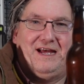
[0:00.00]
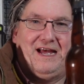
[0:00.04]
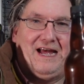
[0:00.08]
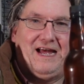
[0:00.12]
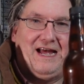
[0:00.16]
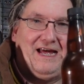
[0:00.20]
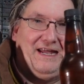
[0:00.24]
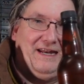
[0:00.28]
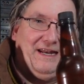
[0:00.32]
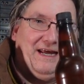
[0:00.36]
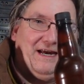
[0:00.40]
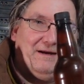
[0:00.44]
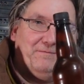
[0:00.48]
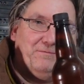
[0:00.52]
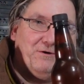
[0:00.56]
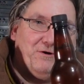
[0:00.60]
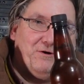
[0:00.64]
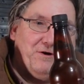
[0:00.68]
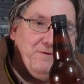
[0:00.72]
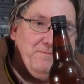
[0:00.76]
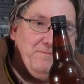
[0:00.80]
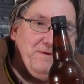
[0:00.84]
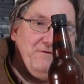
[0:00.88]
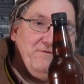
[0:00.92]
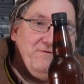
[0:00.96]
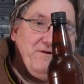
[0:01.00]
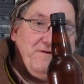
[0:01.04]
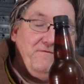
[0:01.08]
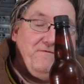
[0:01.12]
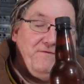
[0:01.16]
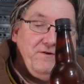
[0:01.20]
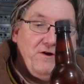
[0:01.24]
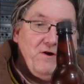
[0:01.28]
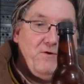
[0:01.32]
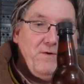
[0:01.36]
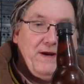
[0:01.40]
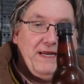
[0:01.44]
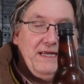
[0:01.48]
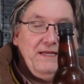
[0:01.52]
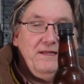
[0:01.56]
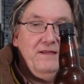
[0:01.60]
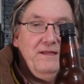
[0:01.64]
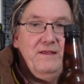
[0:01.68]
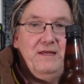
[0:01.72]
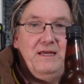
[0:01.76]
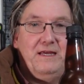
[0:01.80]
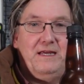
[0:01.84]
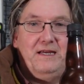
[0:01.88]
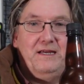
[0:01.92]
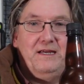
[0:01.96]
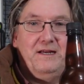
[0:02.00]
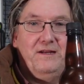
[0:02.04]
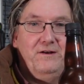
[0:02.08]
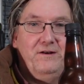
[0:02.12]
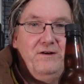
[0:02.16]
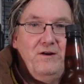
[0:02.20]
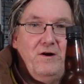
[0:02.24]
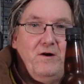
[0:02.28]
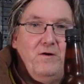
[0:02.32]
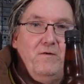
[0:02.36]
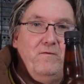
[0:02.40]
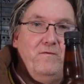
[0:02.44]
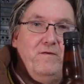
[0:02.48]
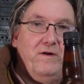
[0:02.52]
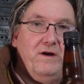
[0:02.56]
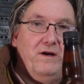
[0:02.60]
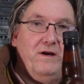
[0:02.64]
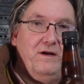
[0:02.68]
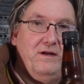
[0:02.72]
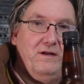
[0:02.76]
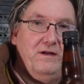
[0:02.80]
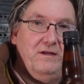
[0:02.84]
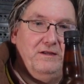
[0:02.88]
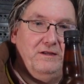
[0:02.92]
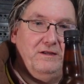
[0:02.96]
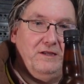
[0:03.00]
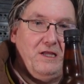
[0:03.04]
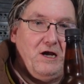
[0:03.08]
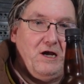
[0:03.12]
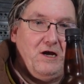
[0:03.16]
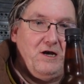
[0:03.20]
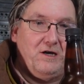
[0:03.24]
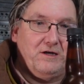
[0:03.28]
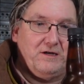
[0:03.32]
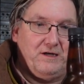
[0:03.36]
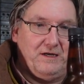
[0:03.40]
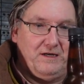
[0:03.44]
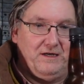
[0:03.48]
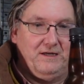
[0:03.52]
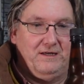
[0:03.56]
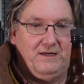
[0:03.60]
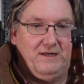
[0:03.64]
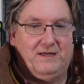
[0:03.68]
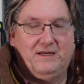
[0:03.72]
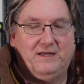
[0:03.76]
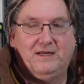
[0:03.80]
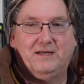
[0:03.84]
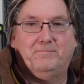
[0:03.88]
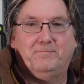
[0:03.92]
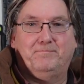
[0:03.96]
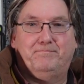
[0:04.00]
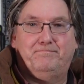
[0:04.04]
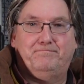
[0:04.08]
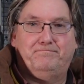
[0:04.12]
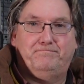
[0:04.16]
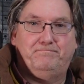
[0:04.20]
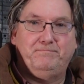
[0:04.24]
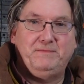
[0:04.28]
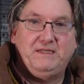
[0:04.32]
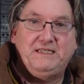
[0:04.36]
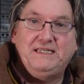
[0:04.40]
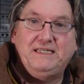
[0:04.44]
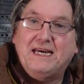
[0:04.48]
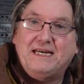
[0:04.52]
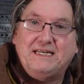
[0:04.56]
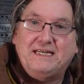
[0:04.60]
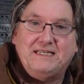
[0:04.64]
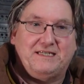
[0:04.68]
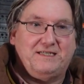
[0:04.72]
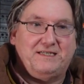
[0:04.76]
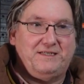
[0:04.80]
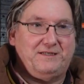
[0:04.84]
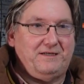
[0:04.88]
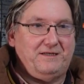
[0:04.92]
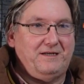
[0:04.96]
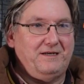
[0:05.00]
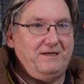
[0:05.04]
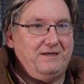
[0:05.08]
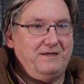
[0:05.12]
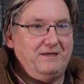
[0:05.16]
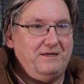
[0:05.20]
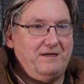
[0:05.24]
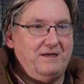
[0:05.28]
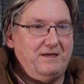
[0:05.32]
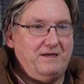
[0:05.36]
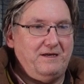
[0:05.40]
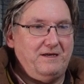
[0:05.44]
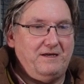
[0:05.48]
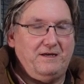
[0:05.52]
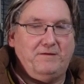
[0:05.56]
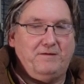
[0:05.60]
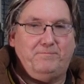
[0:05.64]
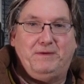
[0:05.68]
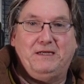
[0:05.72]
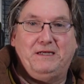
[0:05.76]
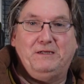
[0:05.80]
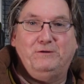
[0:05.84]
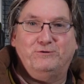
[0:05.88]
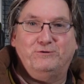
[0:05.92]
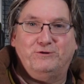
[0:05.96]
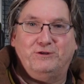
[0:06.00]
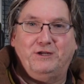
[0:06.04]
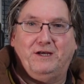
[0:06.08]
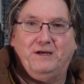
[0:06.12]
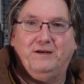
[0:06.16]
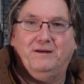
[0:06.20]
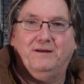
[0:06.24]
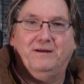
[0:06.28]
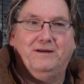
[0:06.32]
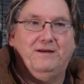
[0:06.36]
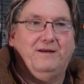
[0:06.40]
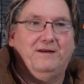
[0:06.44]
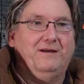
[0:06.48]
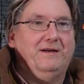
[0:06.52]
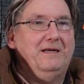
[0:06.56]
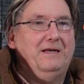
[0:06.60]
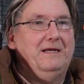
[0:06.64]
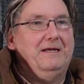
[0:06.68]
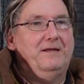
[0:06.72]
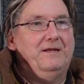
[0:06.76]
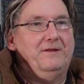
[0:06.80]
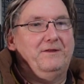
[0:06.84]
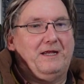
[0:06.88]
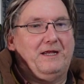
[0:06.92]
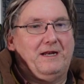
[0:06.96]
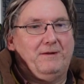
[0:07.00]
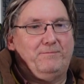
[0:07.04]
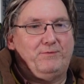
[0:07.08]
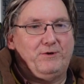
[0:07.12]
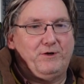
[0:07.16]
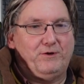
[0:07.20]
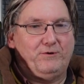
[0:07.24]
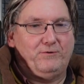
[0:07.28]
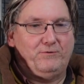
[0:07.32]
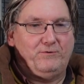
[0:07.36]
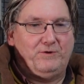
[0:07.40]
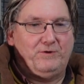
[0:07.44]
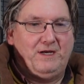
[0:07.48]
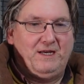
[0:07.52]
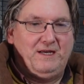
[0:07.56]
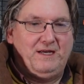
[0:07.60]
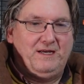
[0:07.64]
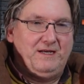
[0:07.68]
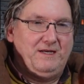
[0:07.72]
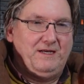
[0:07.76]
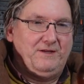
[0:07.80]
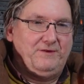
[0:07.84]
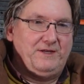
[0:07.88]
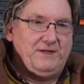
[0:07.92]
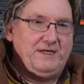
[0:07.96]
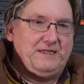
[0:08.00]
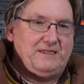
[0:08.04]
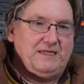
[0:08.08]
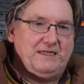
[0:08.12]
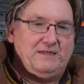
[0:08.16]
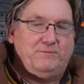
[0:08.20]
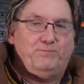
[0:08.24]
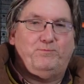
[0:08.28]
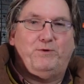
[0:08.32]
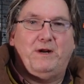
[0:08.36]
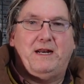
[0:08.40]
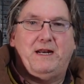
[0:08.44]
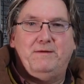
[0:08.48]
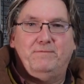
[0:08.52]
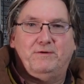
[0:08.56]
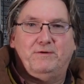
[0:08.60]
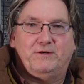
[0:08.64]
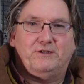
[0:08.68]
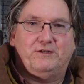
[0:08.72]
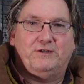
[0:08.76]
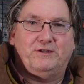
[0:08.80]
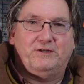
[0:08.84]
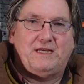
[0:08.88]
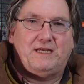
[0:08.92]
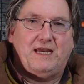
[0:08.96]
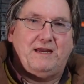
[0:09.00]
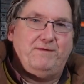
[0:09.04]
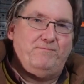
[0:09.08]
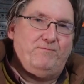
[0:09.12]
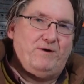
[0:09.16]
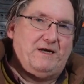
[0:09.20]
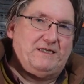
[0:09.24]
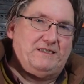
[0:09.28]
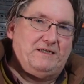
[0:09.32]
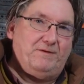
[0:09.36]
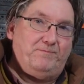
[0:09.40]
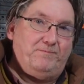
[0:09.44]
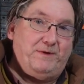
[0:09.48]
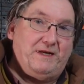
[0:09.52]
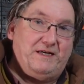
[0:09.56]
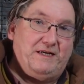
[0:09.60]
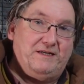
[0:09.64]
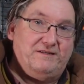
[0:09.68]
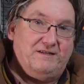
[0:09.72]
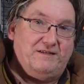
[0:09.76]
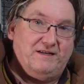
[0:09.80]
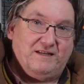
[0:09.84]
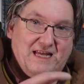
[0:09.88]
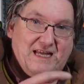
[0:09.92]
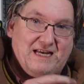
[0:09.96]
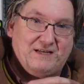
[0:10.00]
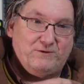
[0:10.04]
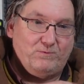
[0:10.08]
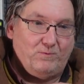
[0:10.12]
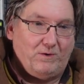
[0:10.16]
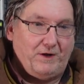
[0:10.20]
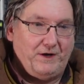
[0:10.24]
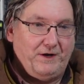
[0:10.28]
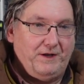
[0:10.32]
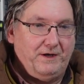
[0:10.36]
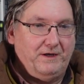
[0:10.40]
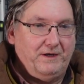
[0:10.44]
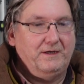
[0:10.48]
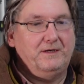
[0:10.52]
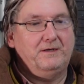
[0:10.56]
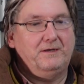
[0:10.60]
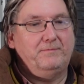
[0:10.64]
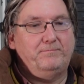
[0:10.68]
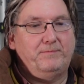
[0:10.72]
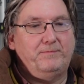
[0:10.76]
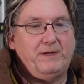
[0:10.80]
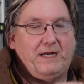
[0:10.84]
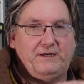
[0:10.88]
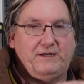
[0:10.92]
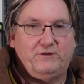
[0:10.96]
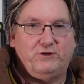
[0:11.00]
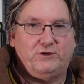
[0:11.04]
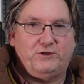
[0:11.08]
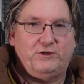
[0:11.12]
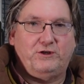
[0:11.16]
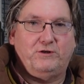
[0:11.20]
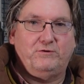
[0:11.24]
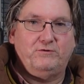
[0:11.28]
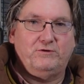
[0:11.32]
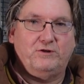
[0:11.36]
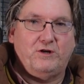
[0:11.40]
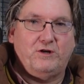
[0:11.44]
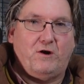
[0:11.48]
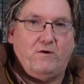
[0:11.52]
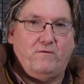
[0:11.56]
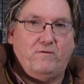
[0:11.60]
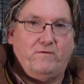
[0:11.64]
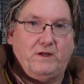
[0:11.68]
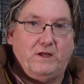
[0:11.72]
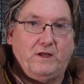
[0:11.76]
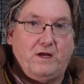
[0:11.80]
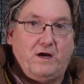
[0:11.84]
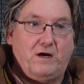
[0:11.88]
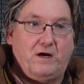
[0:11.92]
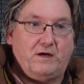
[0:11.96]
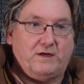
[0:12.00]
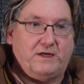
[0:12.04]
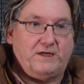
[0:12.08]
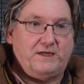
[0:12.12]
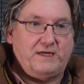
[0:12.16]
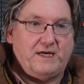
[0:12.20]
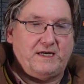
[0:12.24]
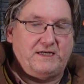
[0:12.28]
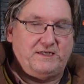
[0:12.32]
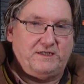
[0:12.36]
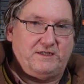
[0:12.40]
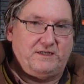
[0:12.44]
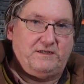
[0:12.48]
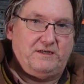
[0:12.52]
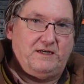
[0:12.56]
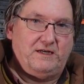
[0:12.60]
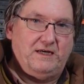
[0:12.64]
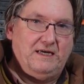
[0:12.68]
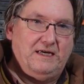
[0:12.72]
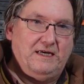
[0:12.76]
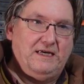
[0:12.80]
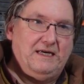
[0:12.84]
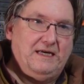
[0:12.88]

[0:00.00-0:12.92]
and I'm going to be reviewing the Novalager yeast pilsner that I brewed. This is pretty much the same recipe as the last one, but I just use Novalager yeast.